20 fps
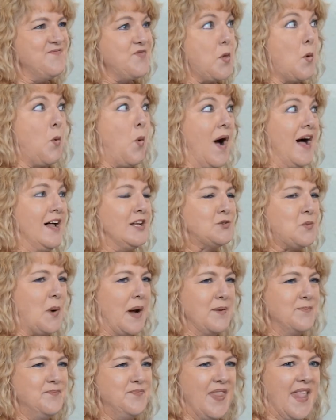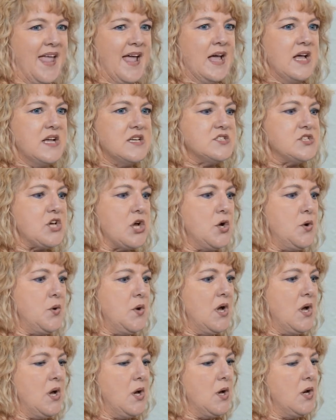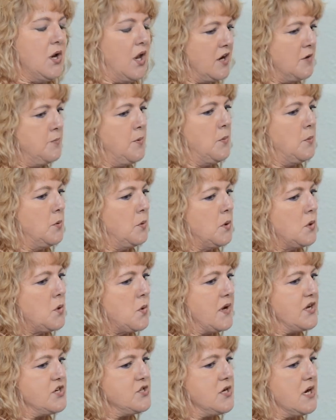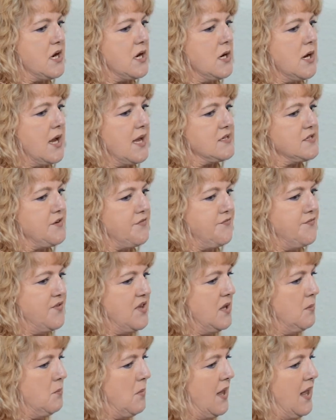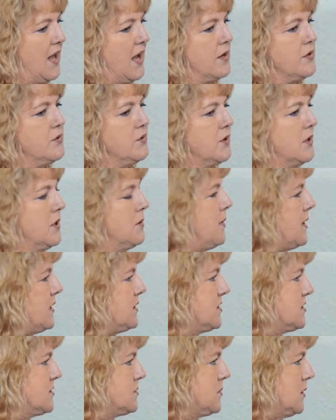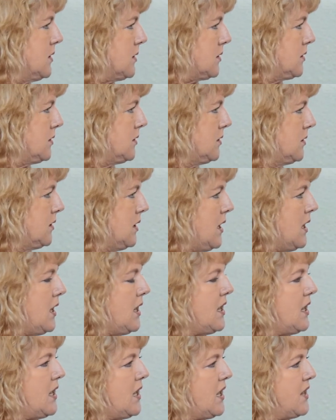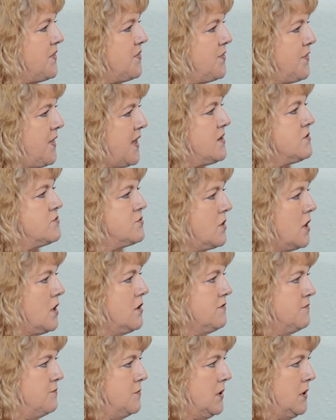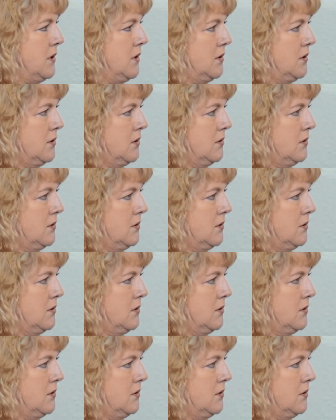The wild one. So a lot of people were questioning, as a female, how are you going to make this work? And that drove me